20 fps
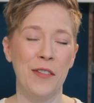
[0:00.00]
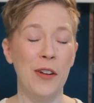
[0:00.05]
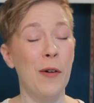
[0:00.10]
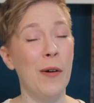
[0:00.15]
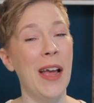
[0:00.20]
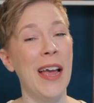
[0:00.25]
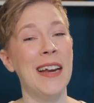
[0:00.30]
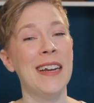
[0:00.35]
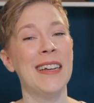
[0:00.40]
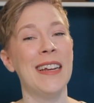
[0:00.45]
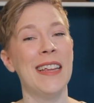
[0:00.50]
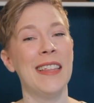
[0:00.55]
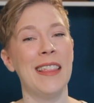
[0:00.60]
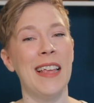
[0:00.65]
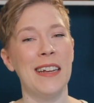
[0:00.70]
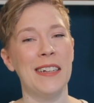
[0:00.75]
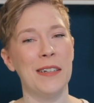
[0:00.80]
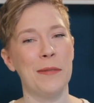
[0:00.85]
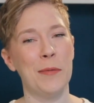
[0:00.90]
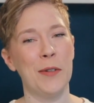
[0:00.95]
Go ahead and hit
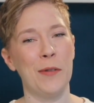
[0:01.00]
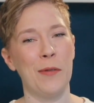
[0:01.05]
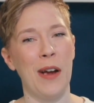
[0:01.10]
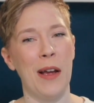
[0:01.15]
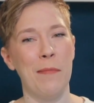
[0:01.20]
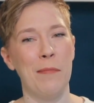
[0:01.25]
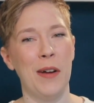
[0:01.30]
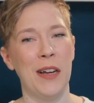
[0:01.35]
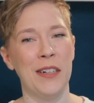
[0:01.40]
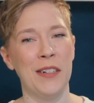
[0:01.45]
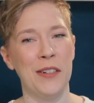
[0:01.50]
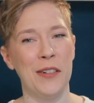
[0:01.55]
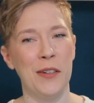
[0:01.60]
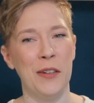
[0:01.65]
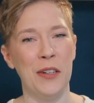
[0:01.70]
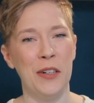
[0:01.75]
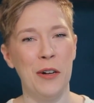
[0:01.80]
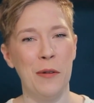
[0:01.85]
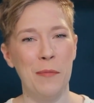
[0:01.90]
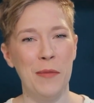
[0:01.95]
that subscribe button so
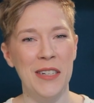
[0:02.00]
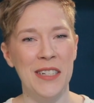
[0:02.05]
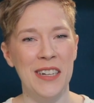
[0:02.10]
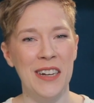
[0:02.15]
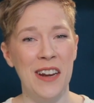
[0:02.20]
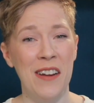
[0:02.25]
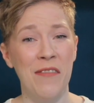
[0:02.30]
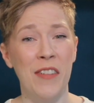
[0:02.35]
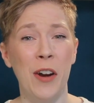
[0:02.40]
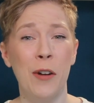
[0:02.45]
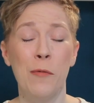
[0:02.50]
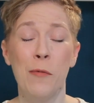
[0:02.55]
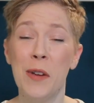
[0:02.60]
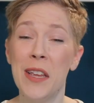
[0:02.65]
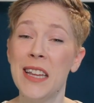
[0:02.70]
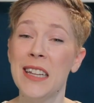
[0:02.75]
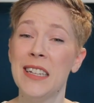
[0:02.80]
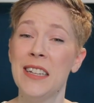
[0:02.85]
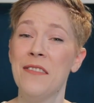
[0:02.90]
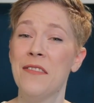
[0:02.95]
you don't miss any of our
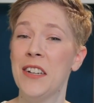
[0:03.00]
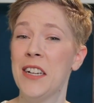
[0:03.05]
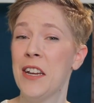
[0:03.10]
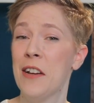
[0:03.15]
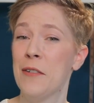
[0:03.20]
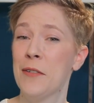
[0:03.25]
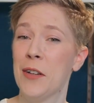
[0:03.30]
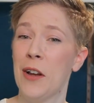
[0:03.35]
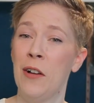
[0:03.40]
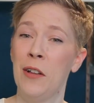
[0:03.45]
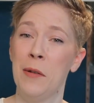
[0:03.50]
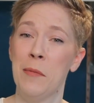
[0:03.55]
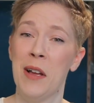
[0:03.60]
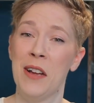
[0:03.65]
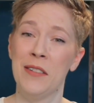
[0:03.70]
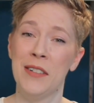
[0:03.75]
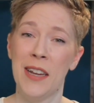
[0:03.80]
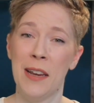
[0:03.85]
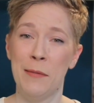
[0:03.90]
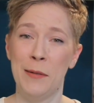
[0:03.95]
weekly videos all
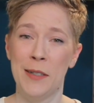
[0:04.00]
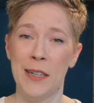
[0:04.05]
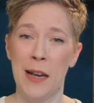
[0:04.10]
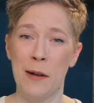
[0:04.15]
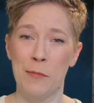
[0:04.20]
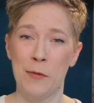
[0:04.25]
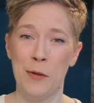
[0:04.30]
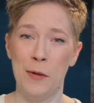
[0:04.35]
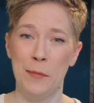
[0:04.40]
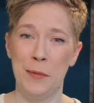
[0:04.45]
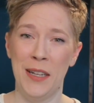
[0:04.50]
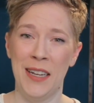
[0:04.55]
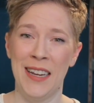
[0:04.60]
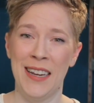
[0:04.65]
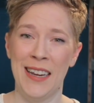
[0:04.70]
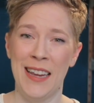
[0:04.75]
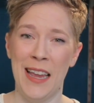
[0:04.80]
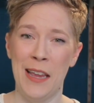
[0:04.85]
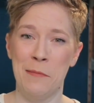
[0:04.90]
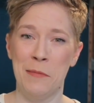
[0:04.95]
about tabletop
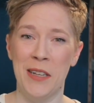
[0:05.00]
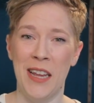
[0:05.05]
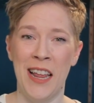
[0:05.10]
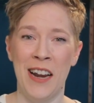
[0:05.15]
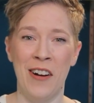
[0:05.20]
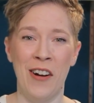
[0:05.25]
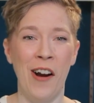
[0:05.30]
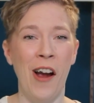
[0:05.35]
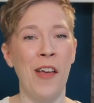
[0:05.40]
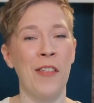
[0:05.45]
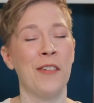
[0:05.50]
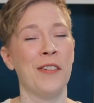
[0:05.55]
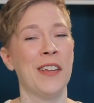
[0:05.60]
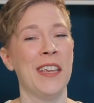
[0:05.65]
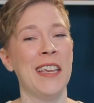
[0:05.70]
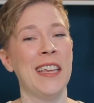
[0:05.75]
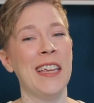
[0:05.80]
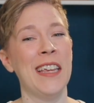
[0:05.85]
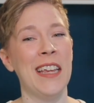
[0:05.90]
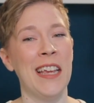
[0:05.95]
role-playing games and our other
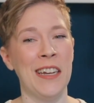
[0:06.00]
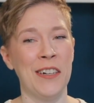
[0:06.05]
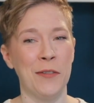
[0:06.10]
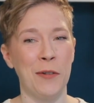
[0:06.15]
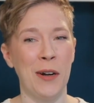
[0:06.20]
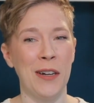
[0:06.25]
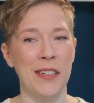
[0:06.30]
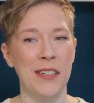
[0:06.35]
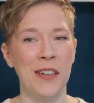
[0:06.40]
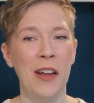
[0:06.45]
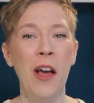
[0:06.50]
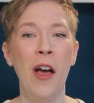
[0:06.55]
geeky interests.